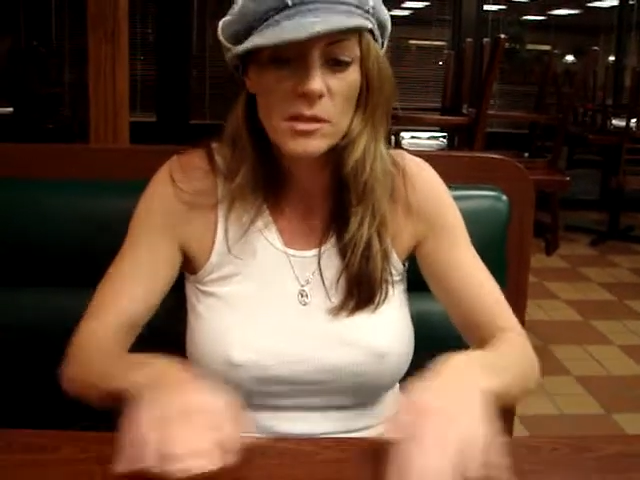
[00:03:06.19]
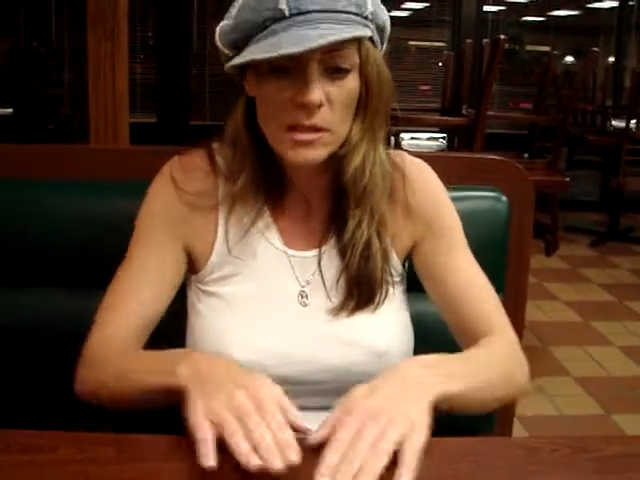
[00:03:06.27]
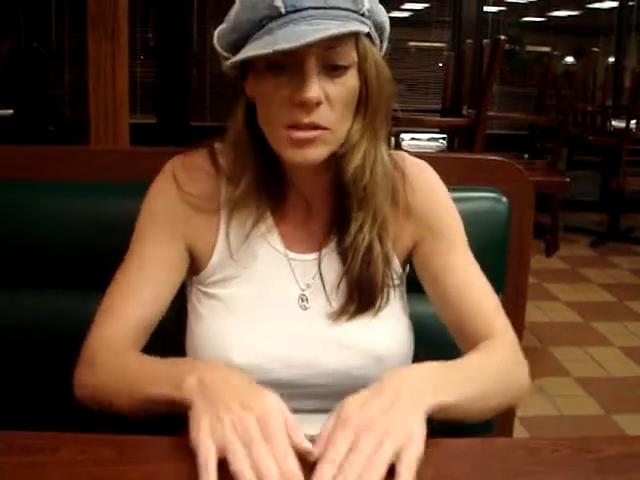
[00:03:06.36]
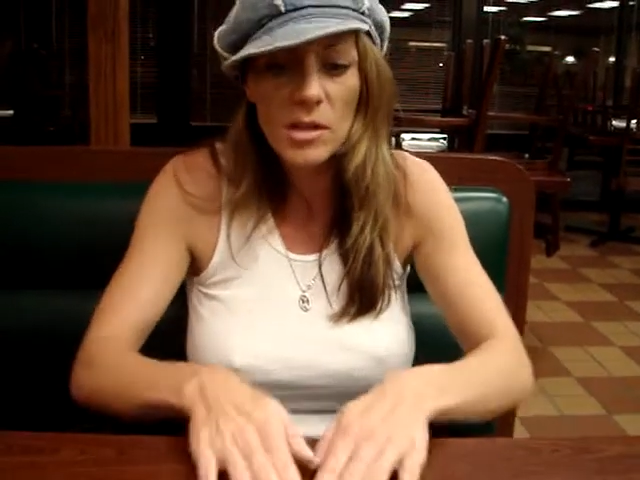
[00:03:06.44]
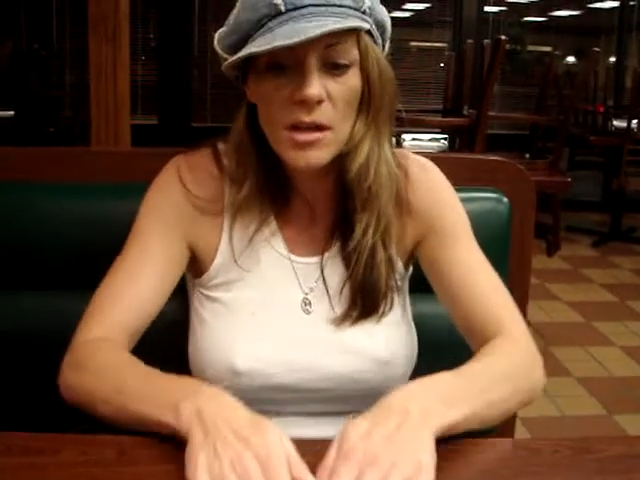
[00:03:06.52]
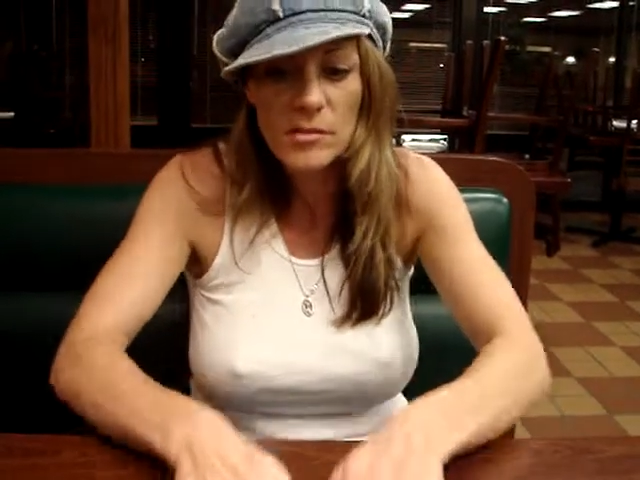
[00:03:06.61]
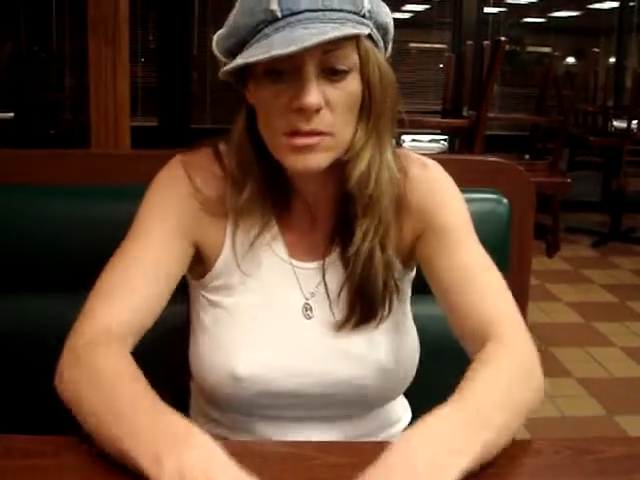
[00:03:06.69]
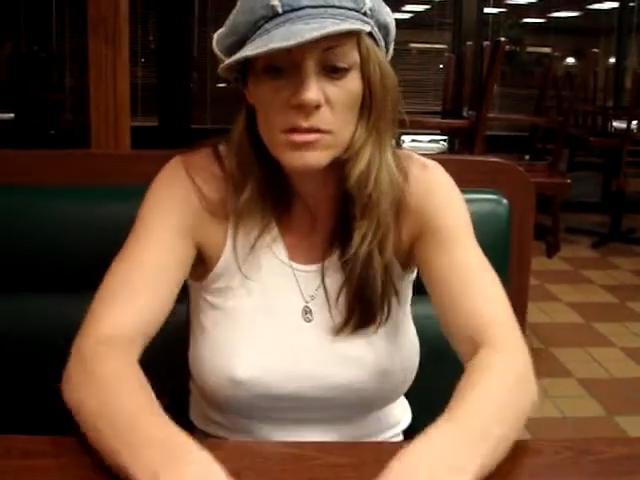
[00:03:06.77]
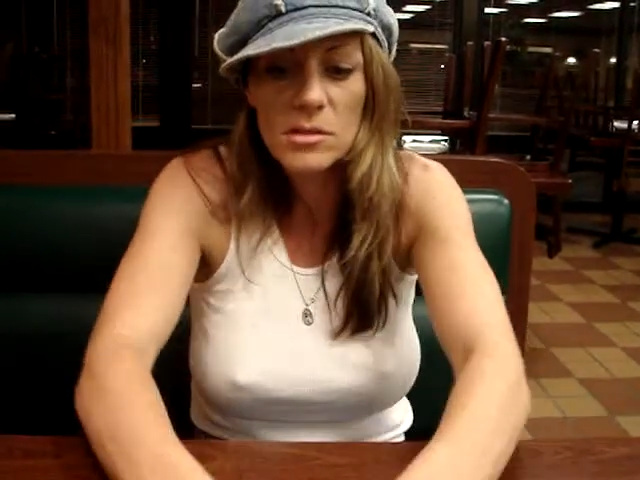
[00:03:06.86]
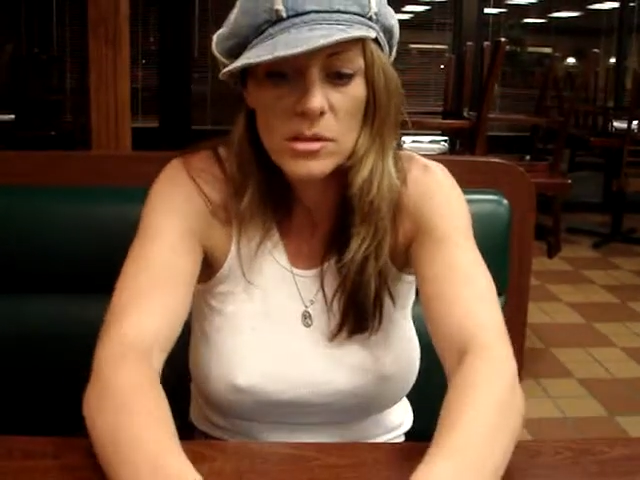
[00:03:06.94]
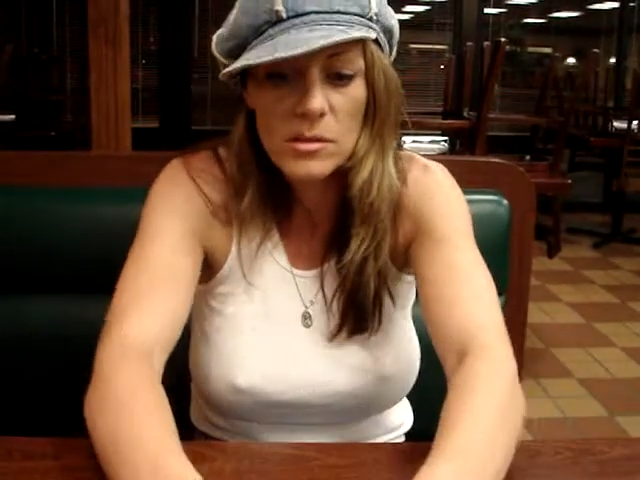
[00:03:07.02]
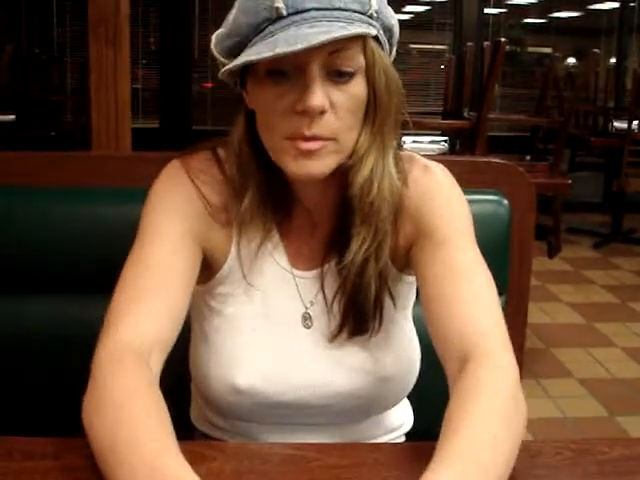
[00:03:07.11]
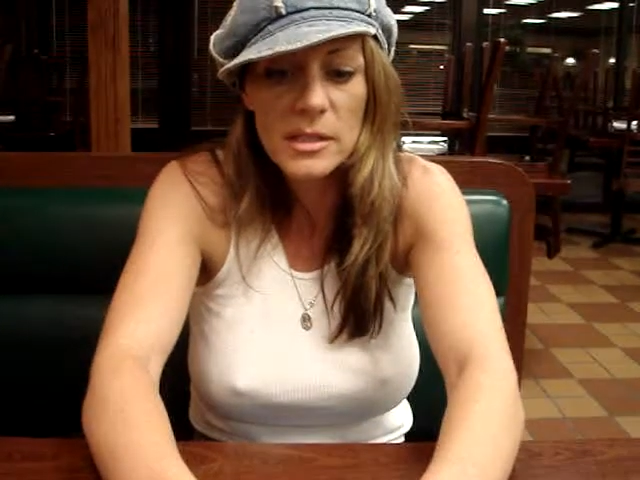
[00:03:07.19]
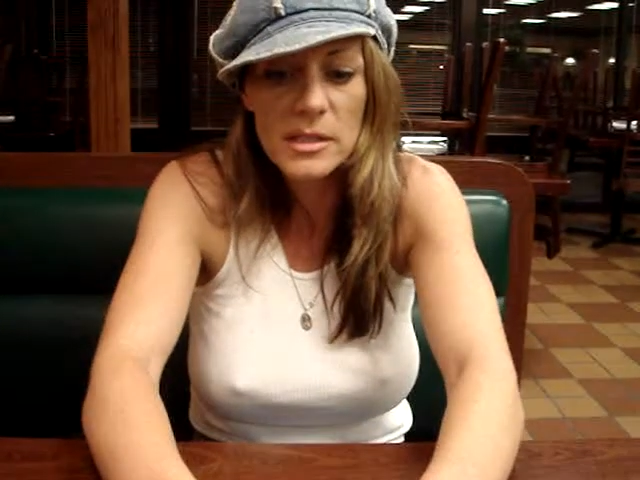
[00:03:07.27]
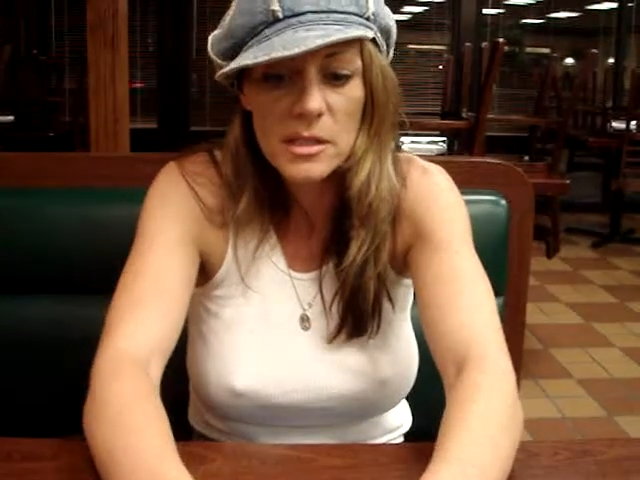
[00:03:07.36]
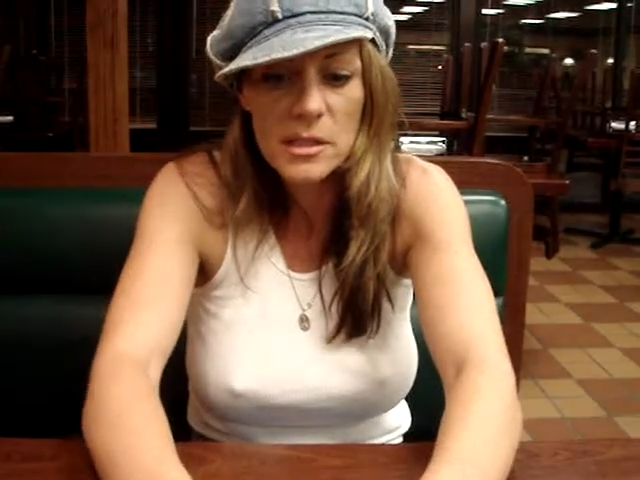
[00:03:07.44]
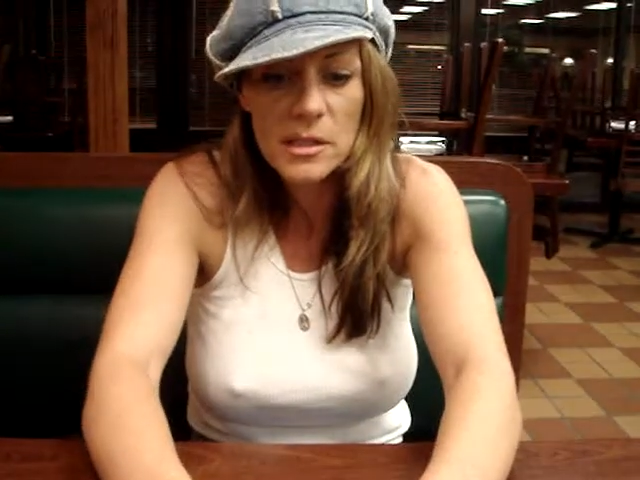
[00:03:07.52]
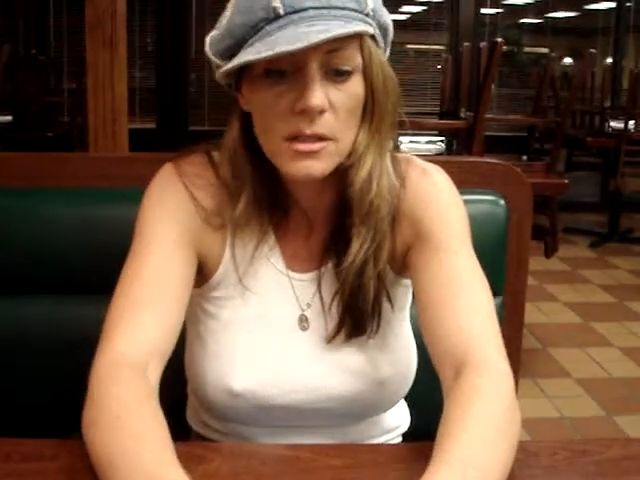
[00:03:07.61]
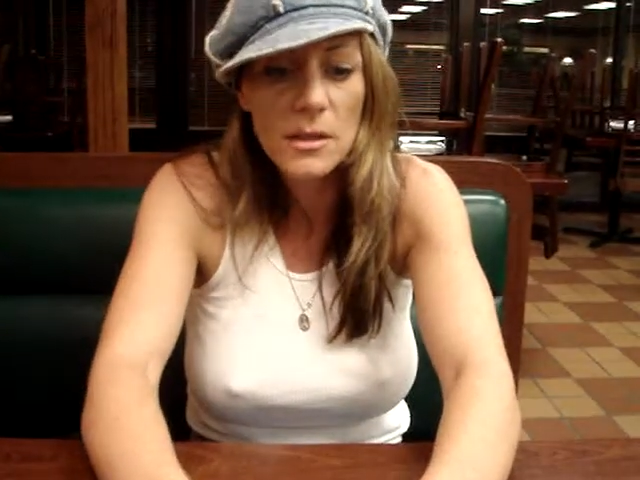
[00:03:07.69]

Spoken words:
And then you have your basic